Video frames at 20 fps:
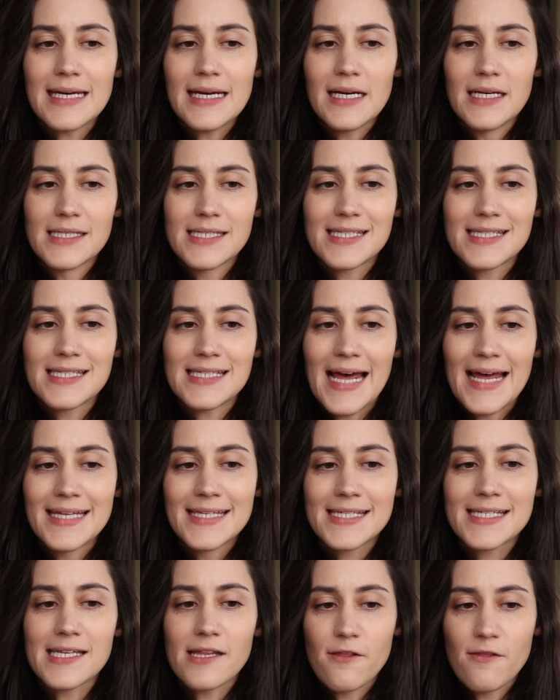a
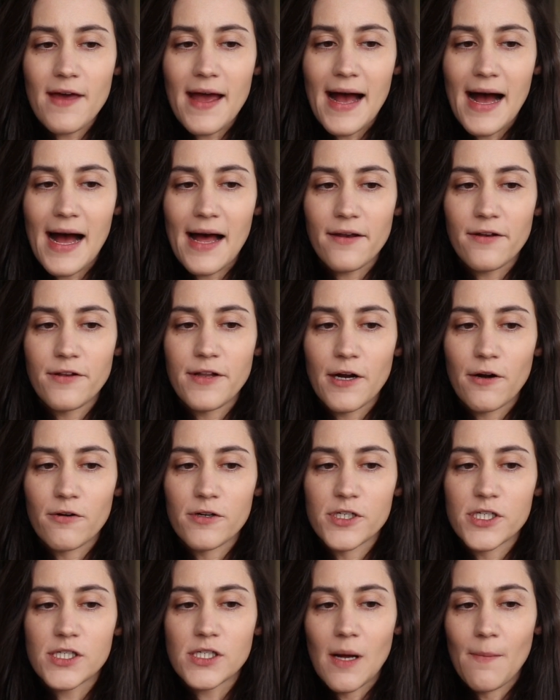sense that there
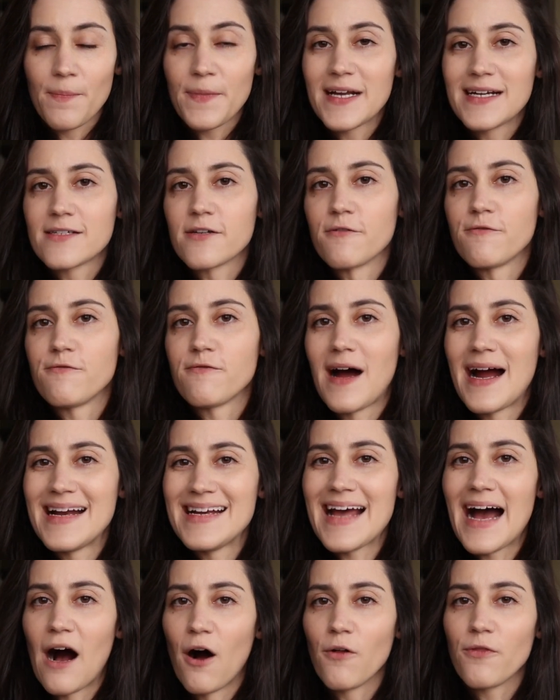is something to
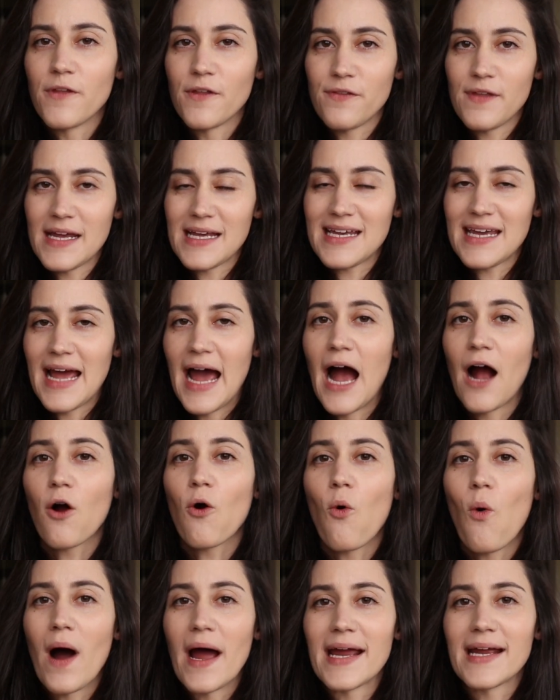find out that they can't
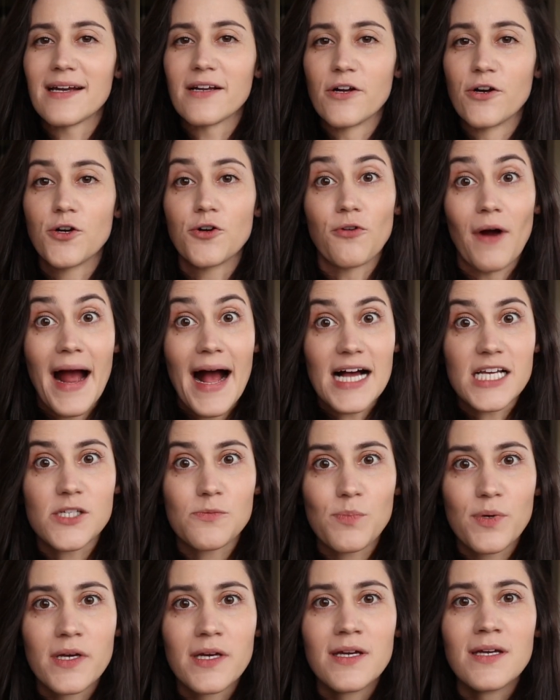quite
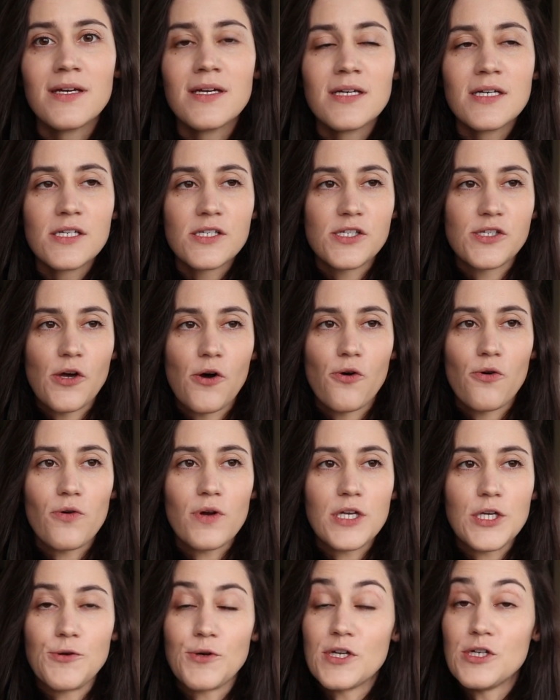grasp.
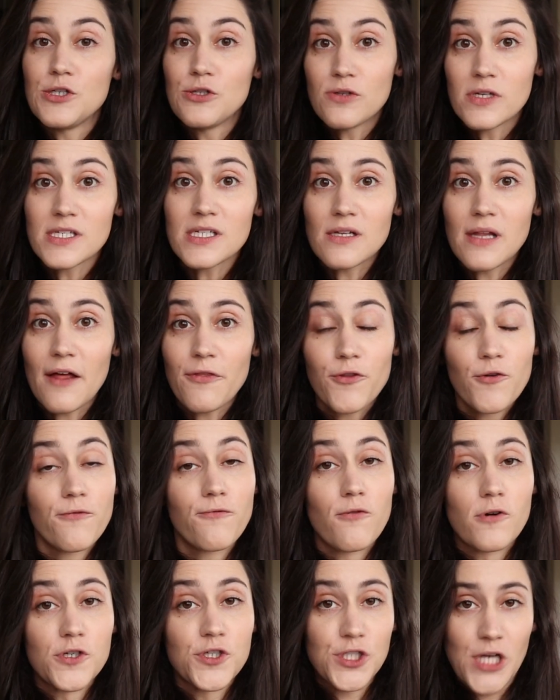So you can do this a lot through
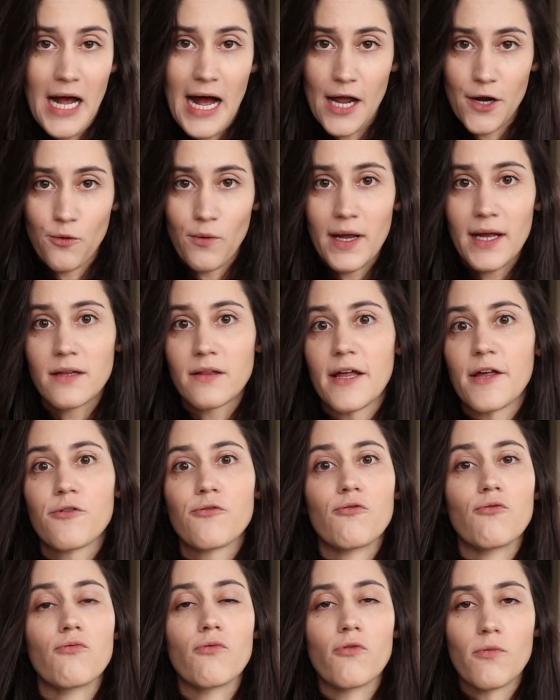foreshadowing, like
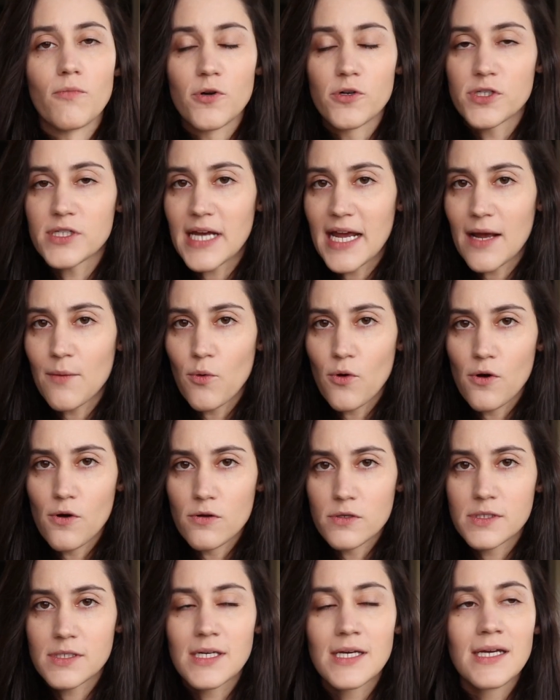through rumors
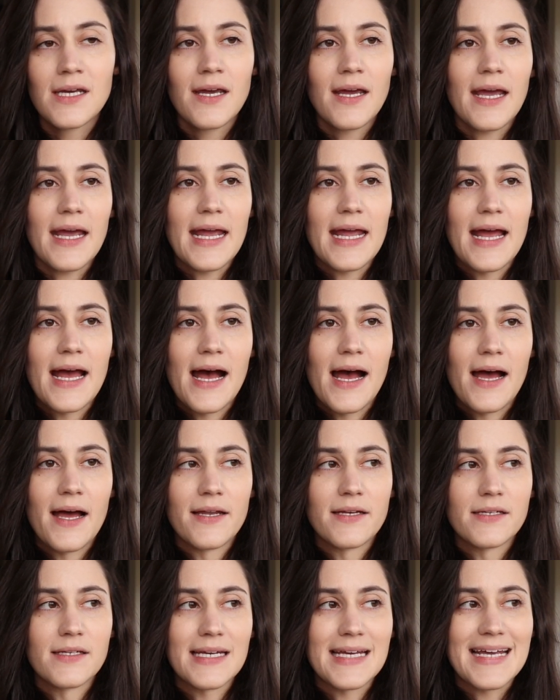tables
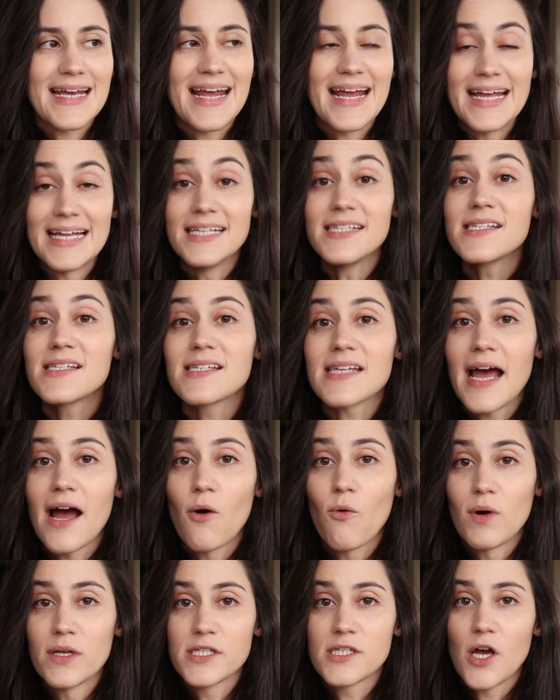and hints
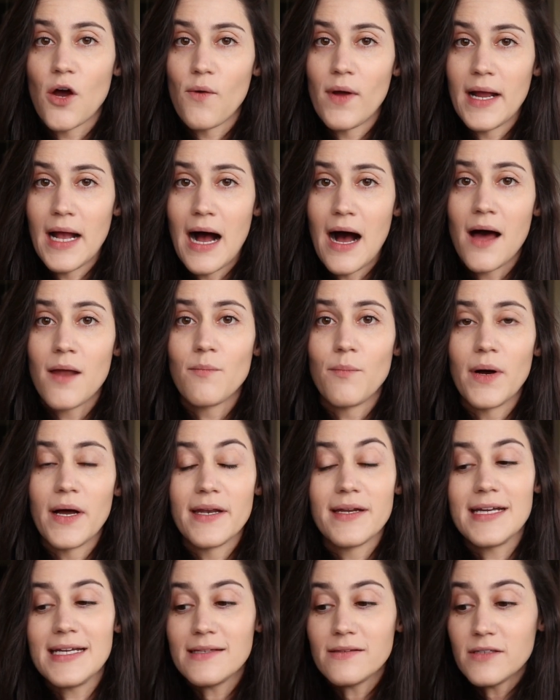at what's going on.
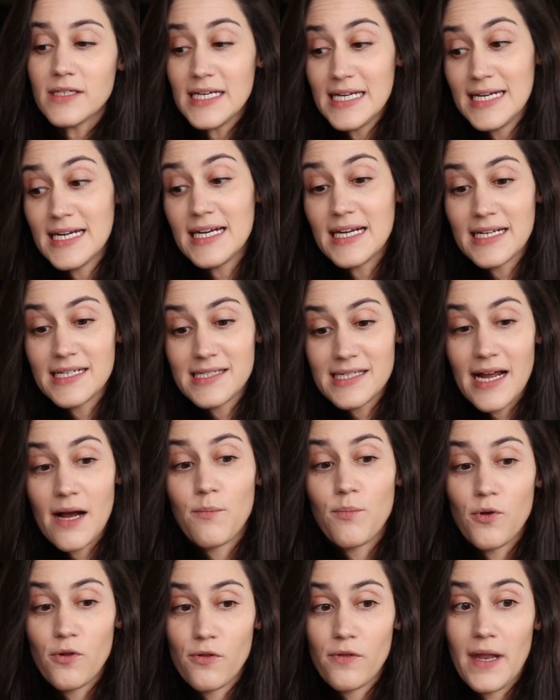But in an
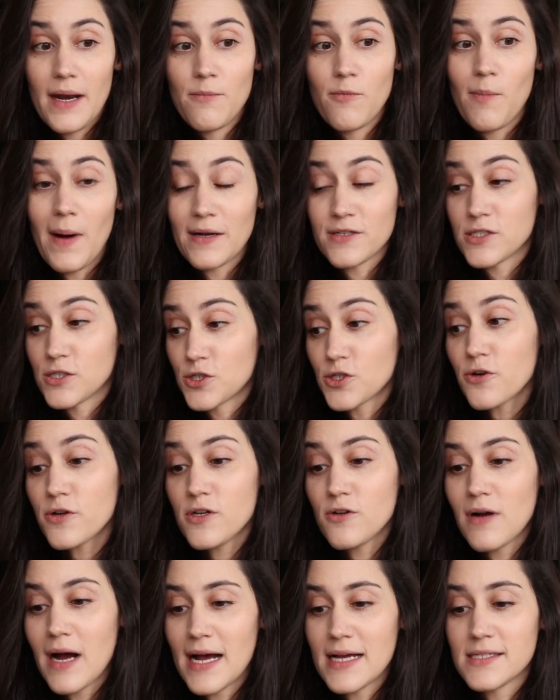example that I'm about to show
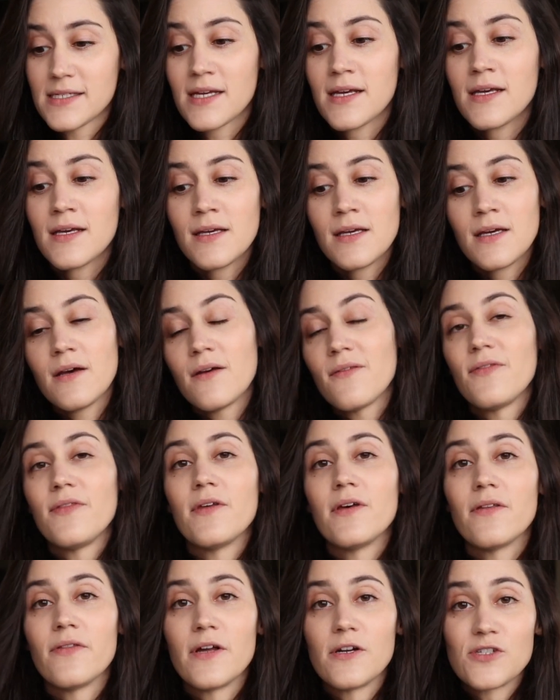you guys,
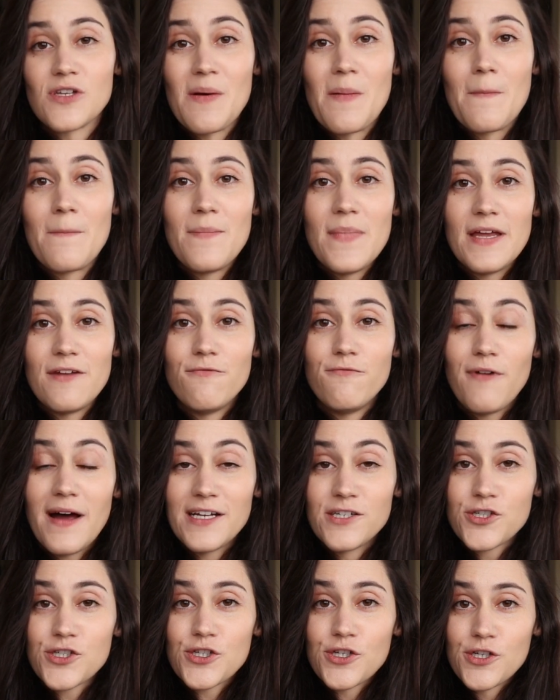there's an
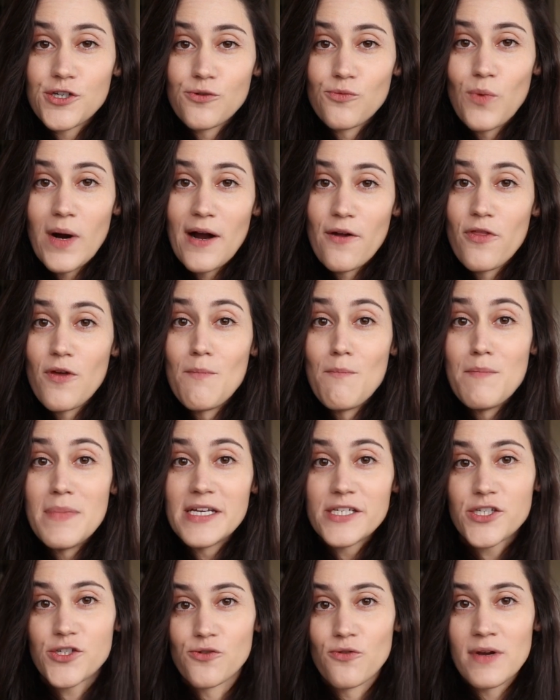adventure where the
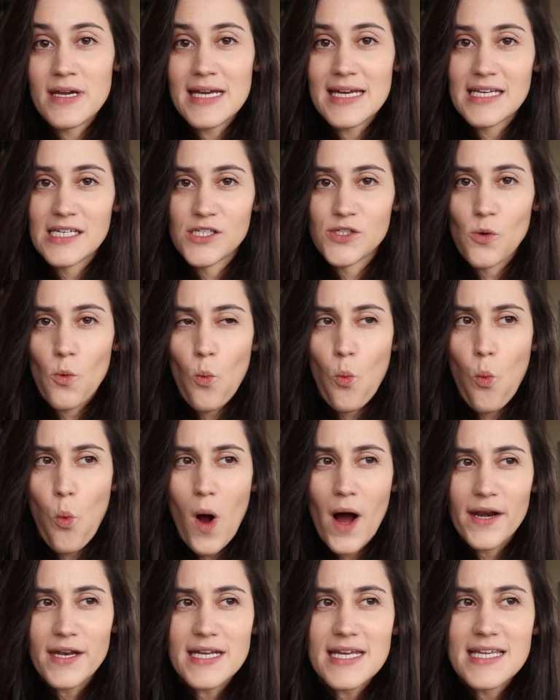mystery is
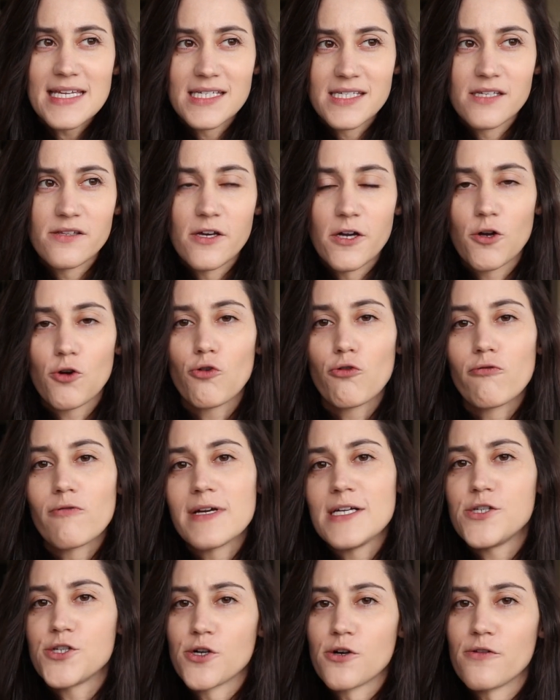what is the
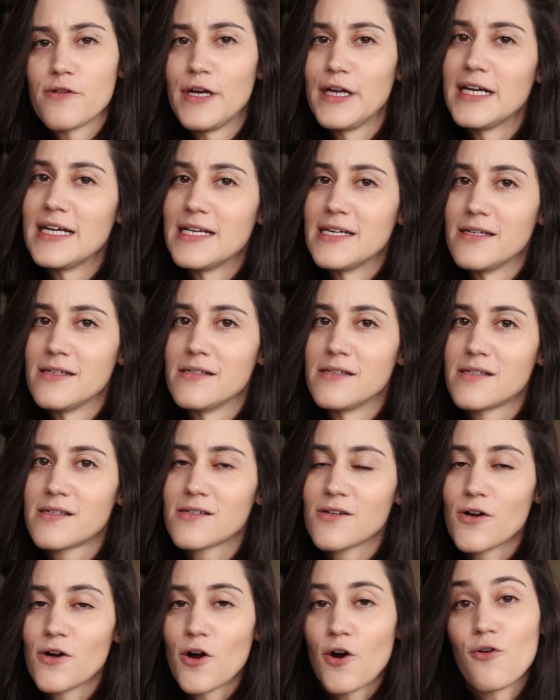creature that
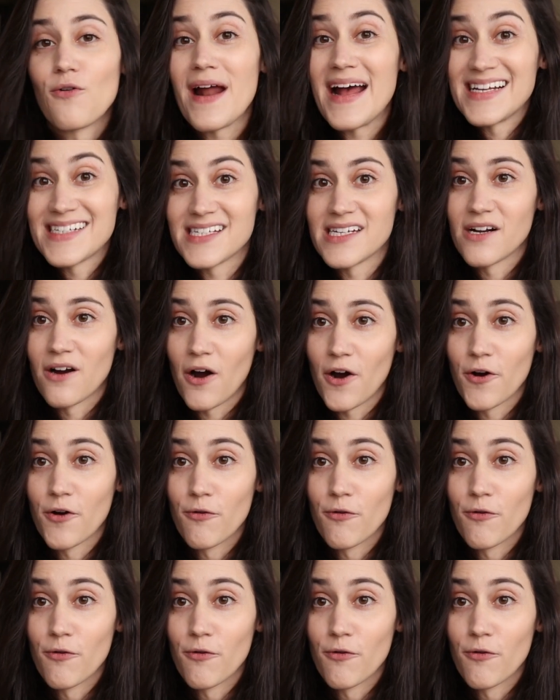is harassing our